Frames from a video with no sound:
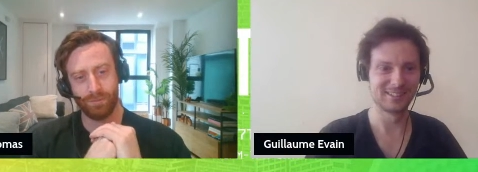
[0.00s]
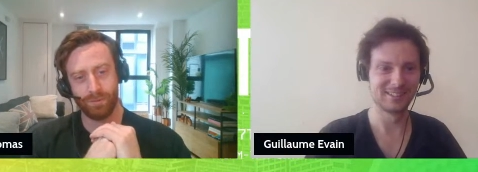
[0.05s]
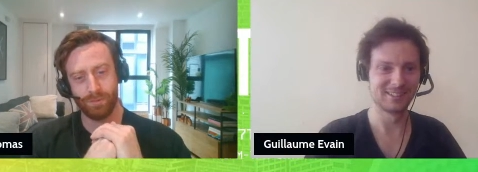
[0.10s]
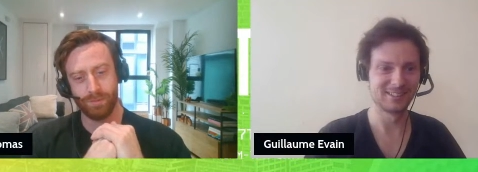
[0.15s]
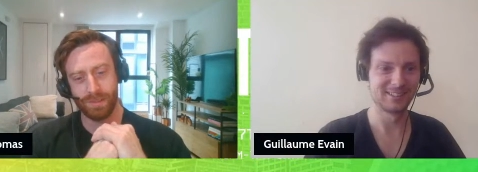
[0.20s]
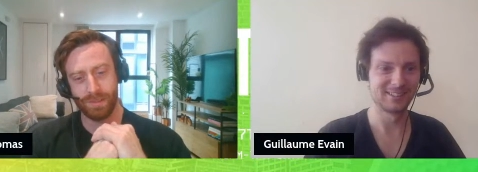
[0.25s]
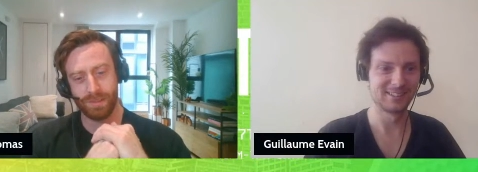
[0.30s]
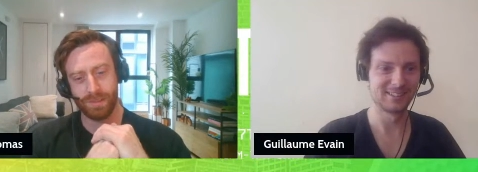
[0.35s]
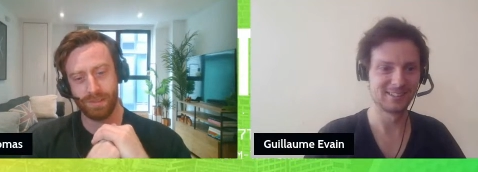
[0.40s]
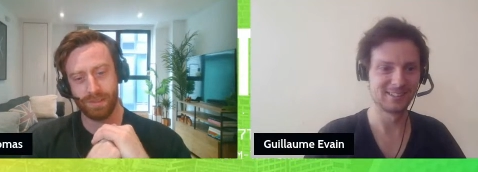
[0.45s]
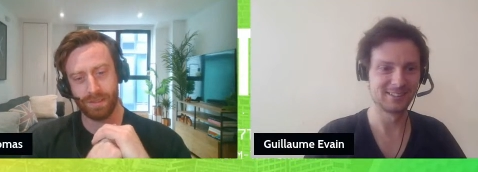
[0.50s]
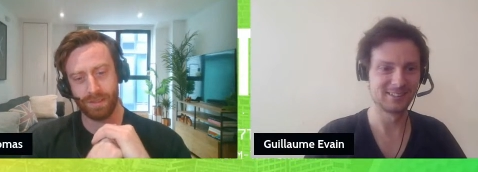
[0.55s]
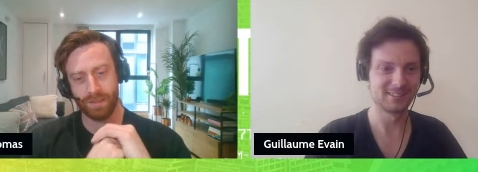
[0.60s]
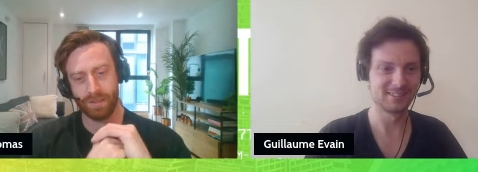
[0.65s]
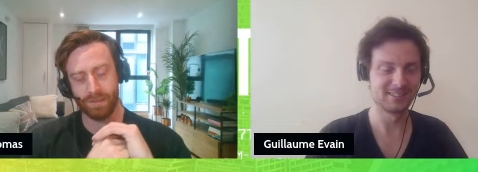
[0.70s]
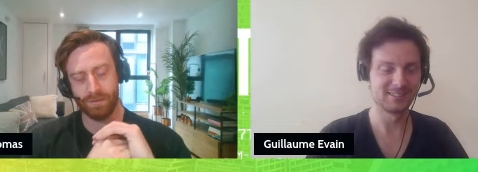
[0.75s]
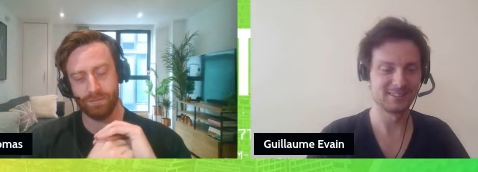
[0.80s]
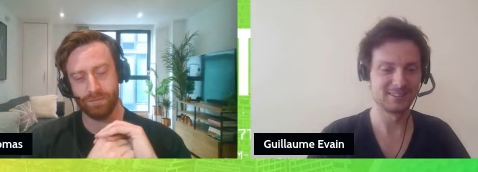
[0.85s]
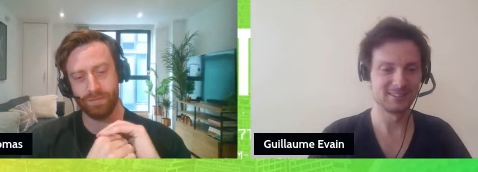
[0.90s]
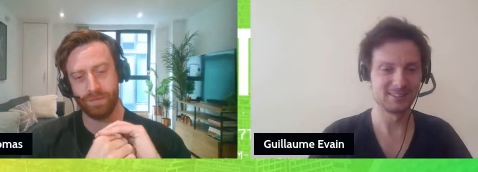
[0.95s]
Speaker 1: We'll be
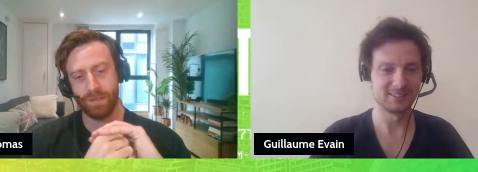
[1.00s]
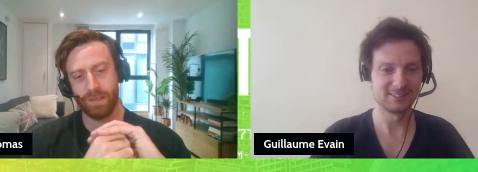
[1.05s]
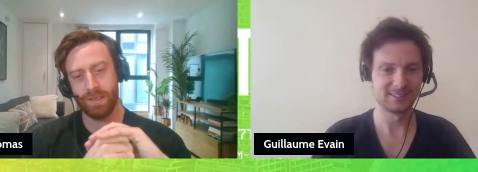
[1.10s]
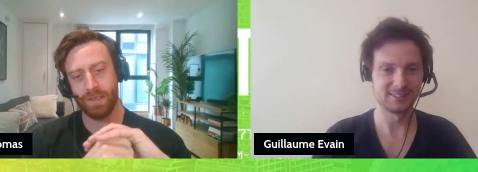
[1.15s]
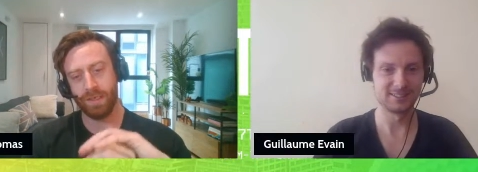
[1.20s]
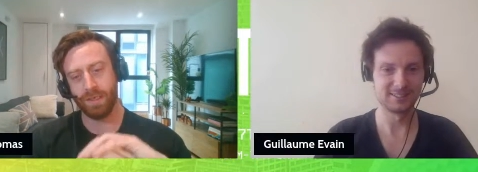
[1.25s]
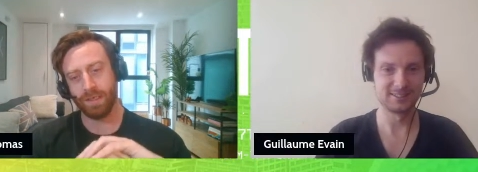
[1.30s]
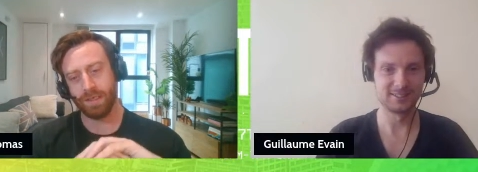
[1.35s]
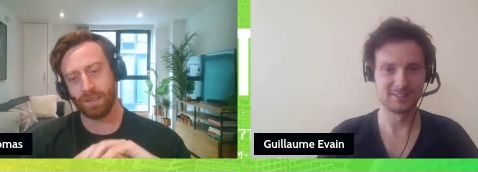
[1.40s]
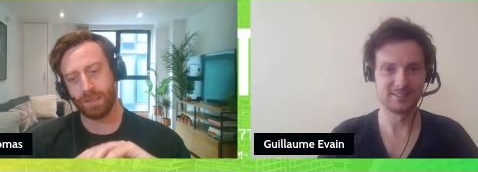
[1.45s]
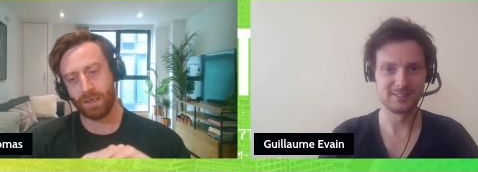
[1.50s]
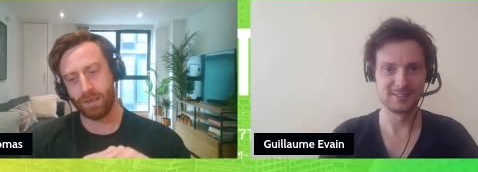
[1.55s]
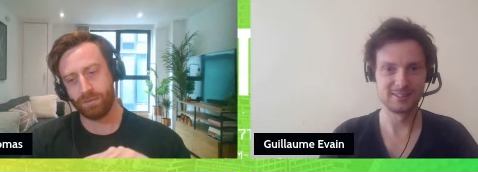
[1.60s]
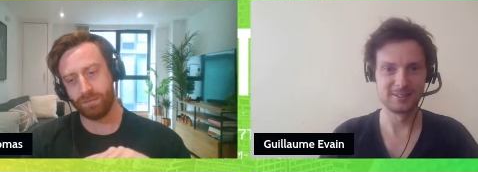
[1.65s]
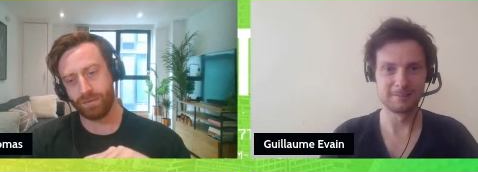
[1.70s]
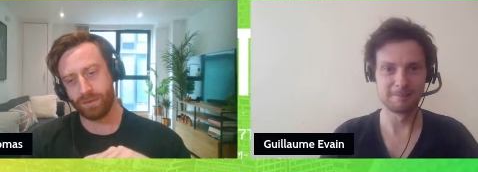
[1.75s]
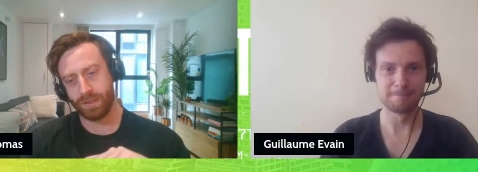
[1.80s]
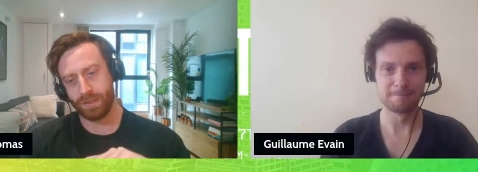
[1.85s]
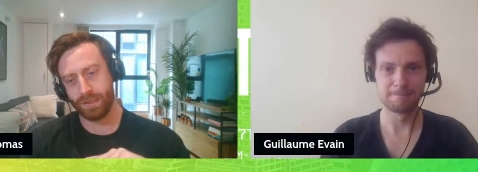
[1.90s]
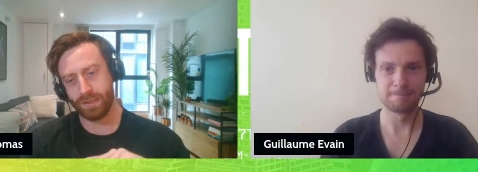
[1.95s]
kind of
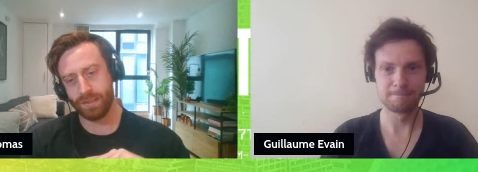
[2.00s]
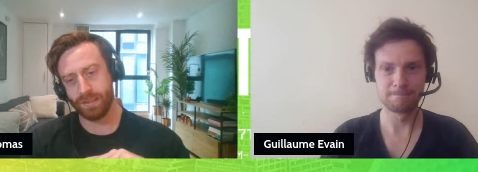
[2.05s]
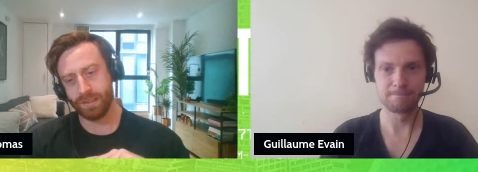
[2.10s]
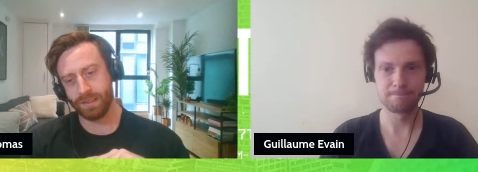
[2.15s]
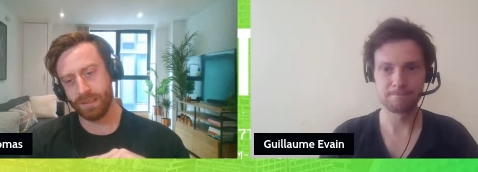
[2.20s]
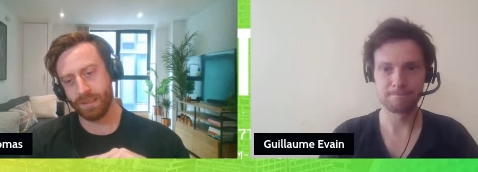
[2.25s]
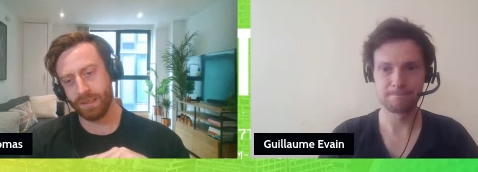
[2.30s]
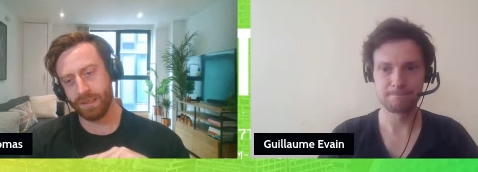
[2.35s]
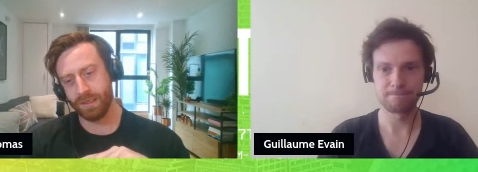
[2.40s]
covering